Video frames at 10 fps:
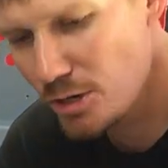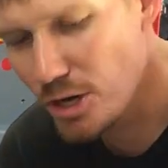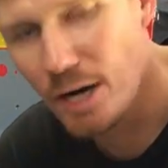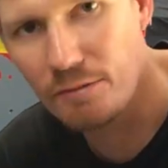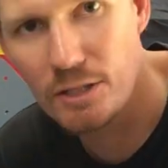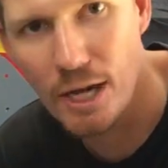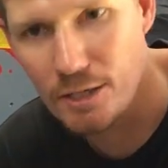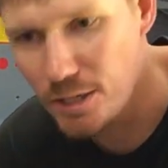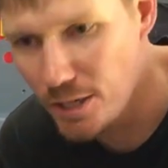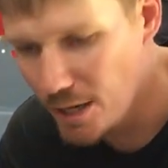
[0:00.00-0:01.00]
You don't have to touch
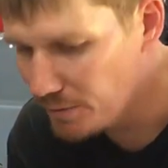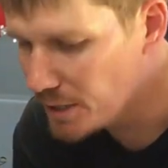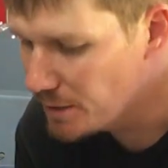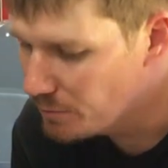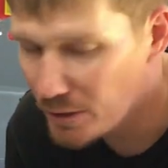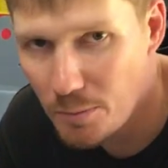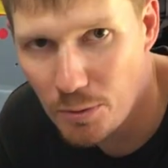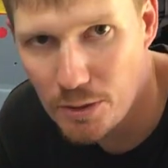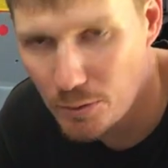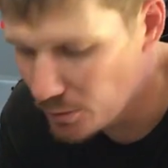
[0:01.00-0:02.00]
it, you don't have to get your
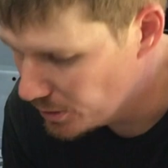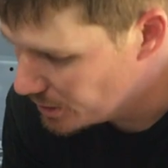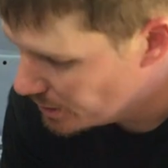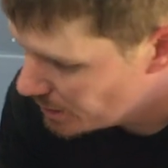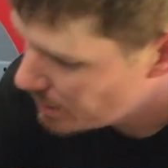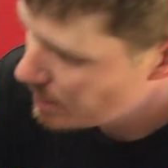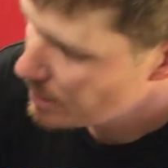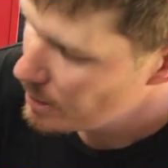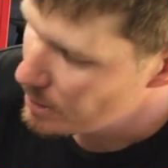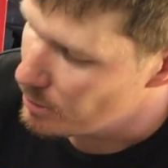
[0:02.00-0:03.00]
fingerprints all in your
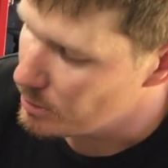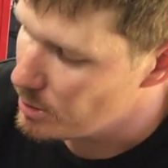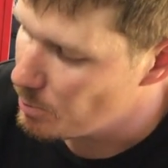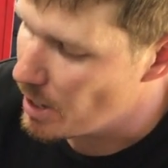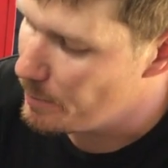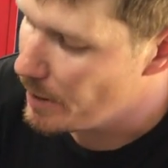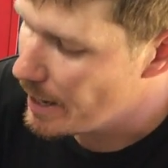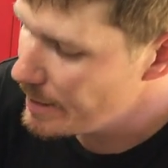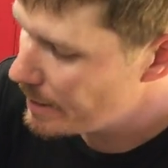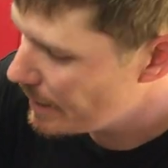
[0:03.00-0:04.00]
nicely sprayed
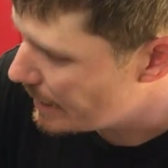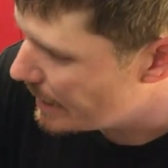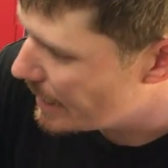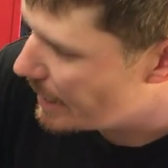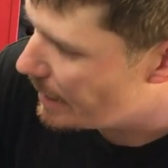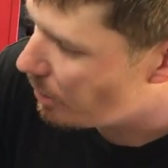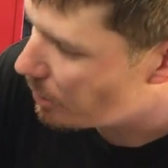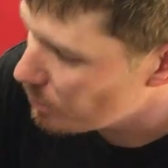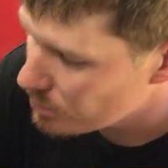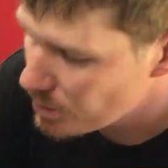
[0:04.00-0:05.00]
paint. I
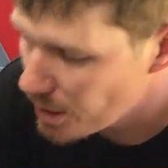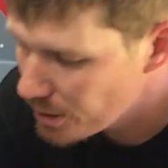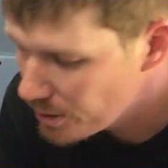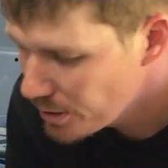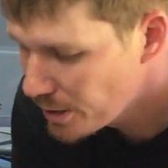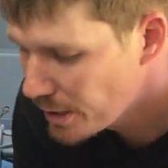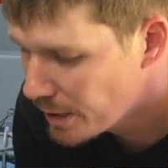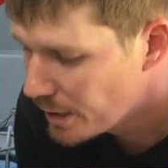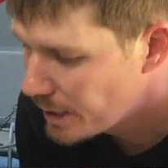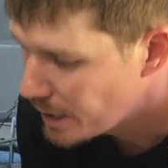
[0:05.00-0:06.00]
also
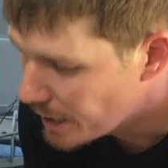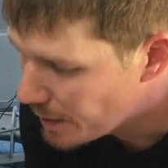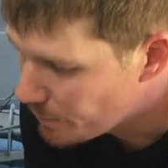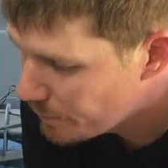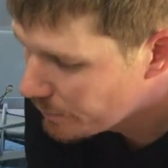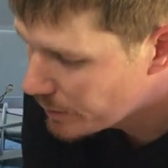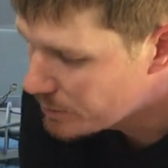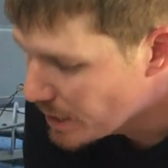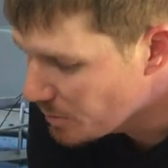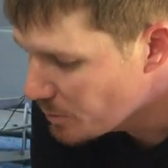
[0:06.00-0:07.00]

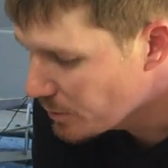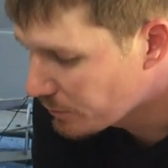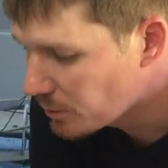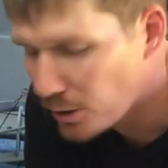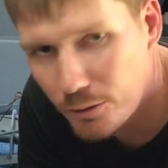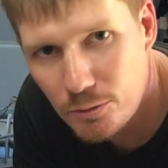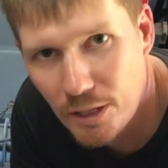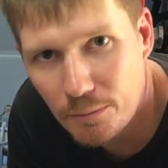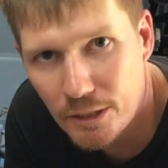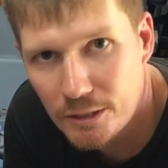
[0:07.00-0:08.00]
jam a bit of cloth or
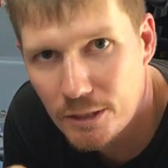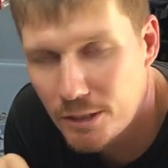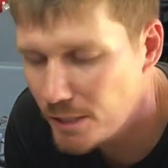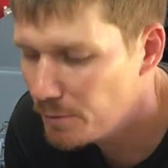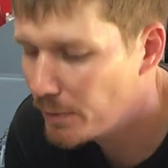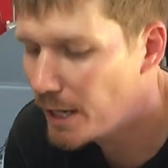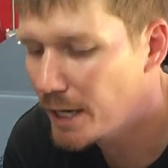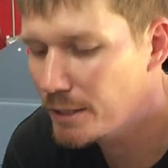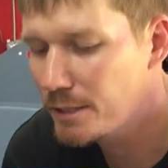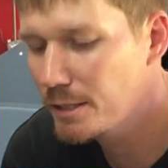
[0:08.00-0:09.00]
something just into
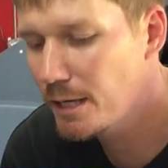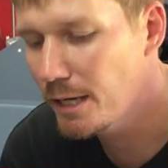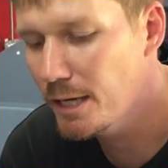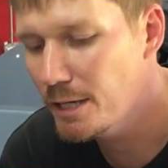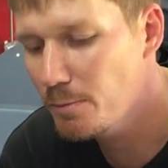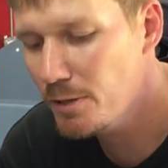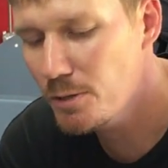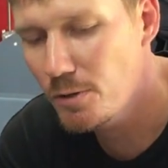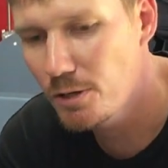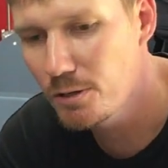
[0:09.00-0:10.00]
parts, especially
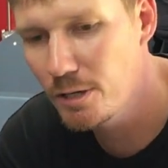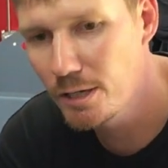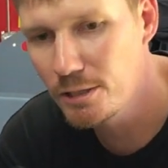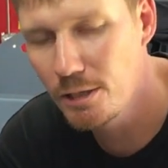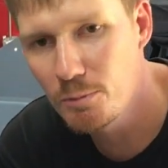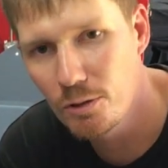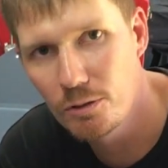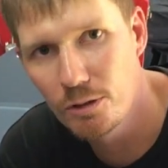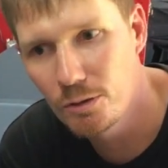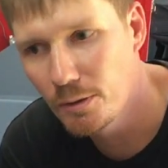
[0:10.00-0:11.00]
where it slips
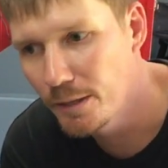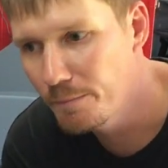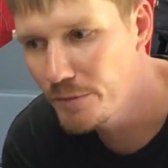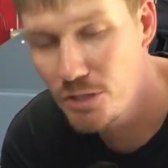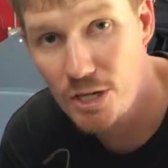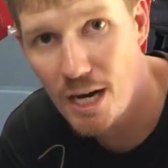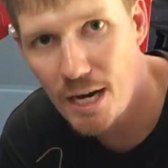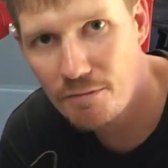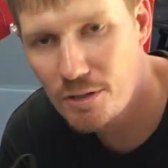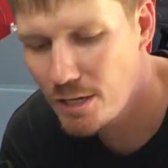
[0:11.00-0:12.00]
onto
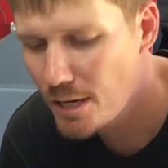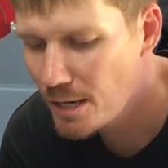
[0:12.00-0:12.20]
shafts.